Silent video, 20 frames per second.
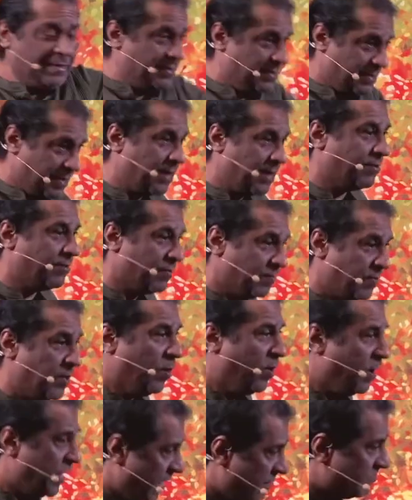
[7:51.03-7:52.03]
None, right? We
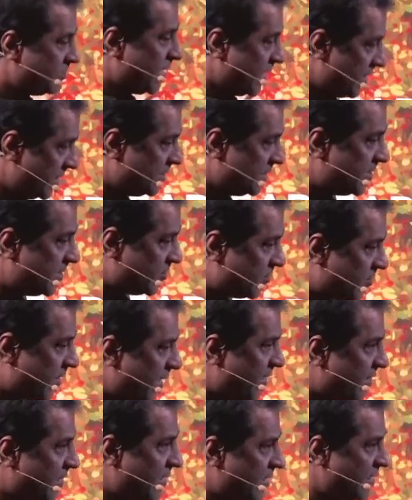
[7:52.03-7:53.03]
all have challenges,
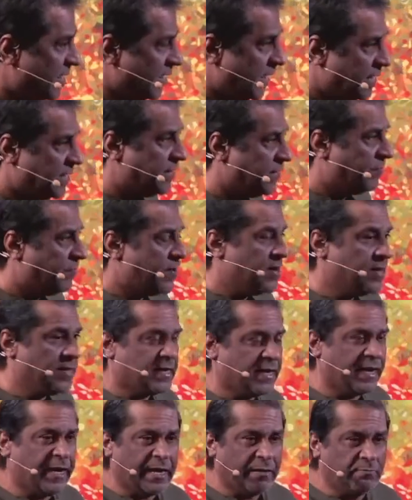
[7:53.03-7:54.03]
right? At different
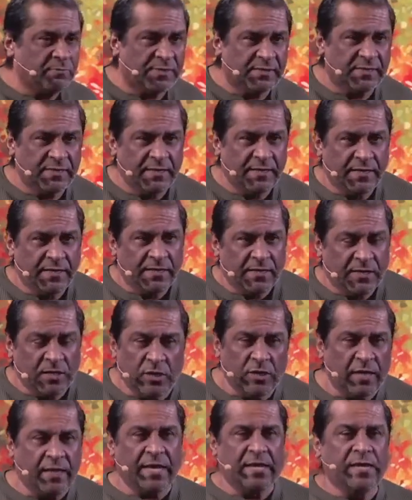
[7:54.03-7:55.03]
times, you know,
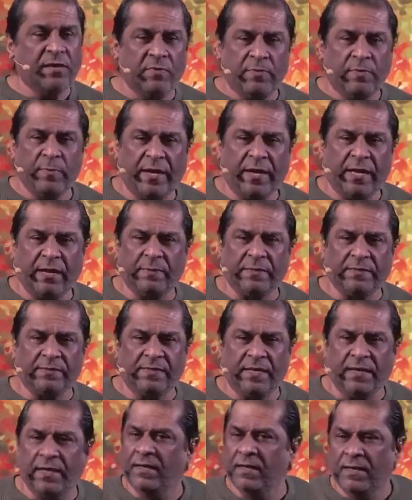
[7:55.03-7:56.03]
I can even wake up and
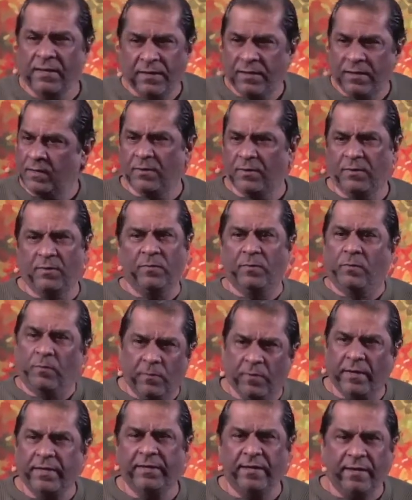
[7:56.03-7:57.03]
say,
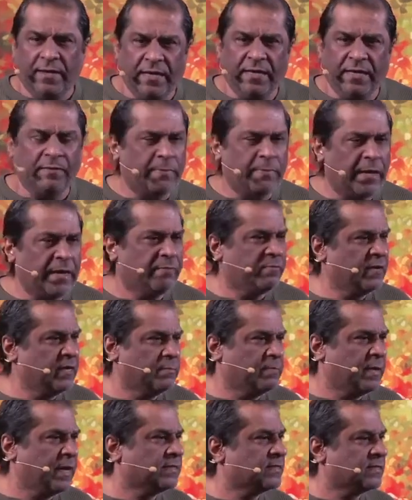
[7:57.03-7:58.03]
why the heck am I even a
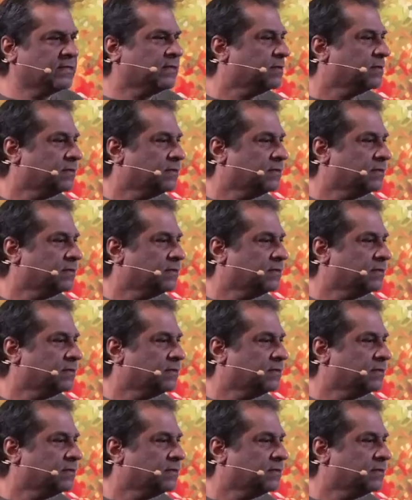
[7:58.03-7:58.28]
pastor?